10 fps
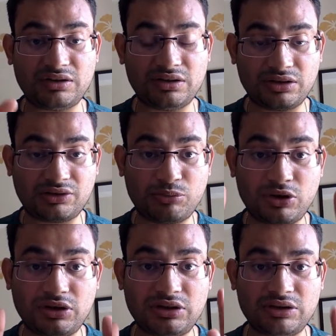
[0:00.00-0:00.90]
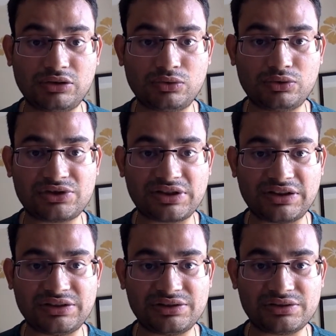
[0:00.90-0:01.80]
the smaller the node
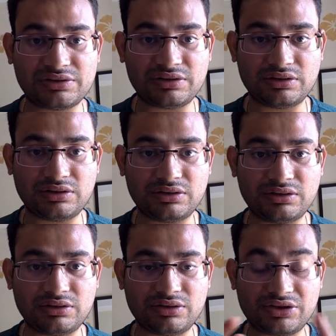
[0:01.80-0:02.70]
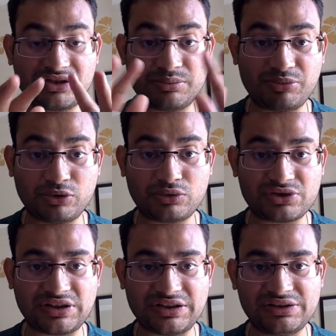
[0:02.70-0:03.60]
size, the chip node
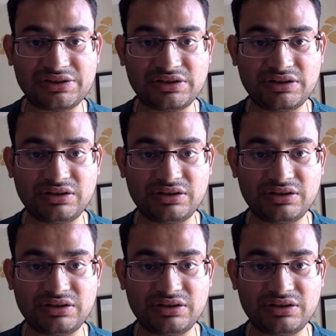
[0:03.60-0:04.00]
size,